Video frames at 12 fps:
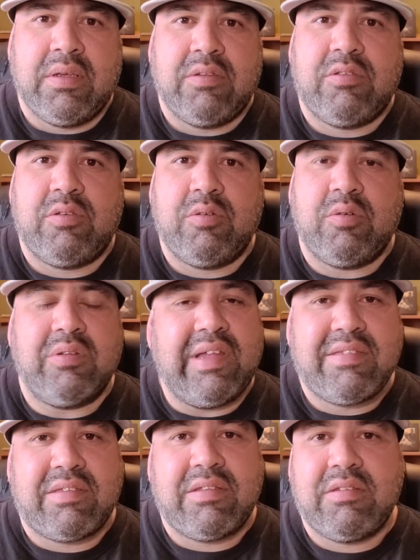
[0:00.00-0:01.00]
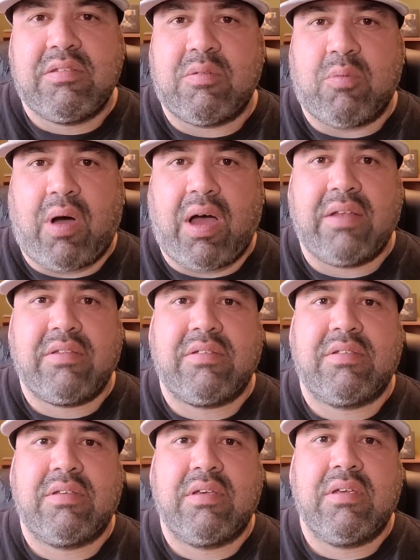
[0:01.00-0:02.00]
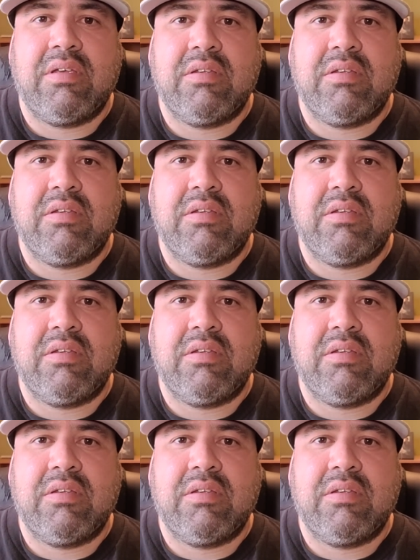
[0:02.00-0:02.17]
to listen, to watch,